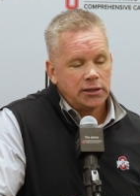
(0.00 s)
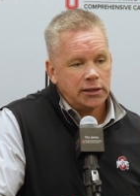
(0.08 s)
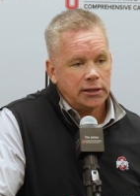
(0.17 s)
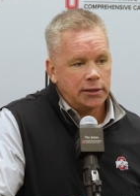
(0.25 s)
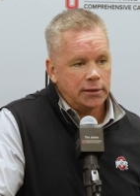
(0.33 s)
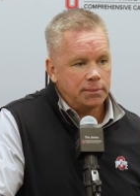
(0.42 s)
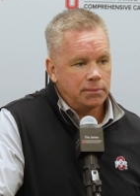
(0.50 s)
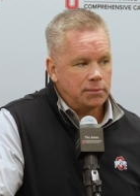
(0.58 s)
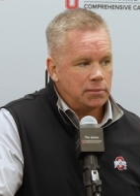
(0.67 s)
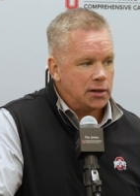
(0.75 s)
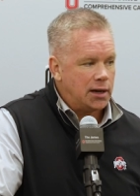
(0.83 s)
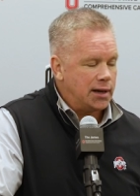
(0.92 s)

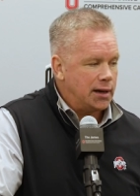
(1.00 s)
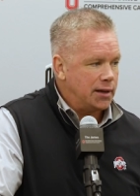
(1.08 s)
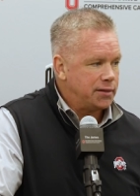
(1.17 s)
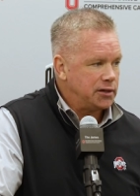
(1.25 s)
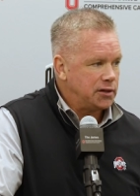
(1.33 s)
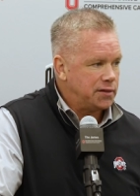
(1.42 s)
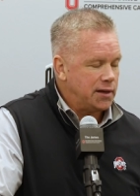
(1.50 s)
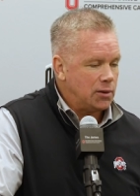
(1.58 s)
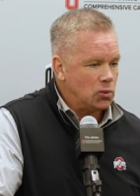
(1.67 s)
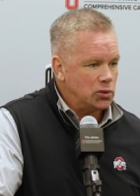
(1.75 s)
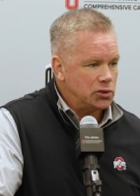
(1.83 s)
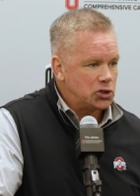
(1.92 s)
Um, I, I think
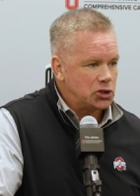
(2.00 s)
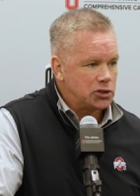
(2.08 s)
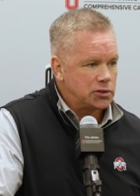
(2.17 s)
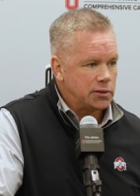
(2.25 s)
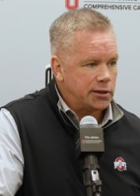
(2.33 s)
that was,